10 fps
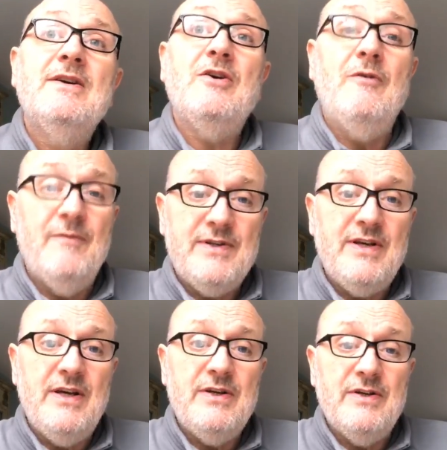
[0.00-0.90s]

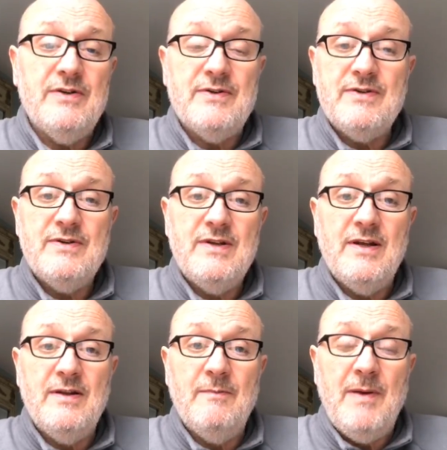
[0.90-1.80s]
conversations
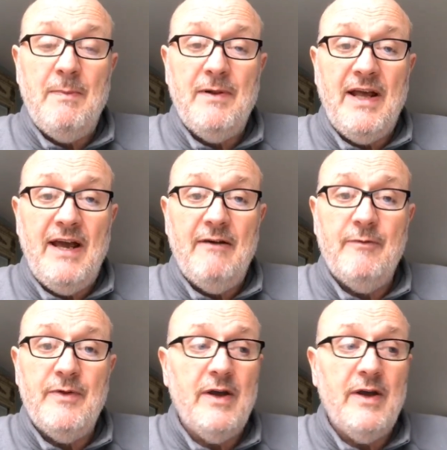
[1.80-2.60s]
that people have with